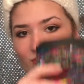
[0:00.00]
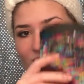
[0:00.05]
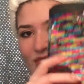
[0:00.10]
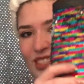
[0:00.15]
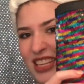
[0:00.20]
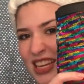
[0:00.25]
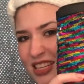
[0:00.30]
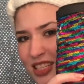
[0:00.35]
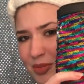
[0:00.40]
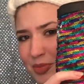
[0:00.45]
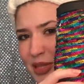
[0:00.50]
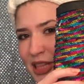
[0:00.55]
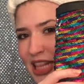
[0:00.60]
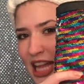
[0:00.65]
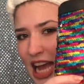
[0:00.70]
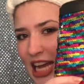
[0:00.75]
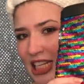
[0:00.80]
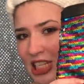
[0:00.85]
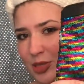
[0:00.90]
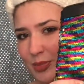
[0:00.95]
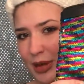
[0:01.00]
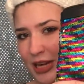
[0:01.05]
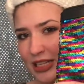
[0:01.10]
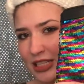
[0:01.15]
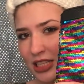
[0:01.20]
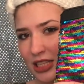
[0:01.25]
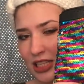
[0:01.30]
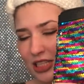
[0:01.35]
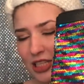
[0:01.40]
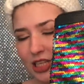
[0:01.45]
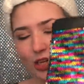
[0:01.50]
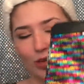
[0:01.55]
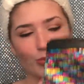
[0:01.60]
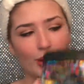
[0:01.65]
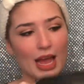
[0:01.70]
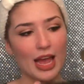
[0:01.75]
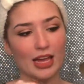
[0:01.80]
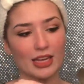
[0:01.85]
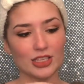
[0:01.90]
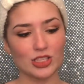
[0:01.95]
it takes up a lot of space in this little
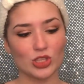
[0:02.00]
bag.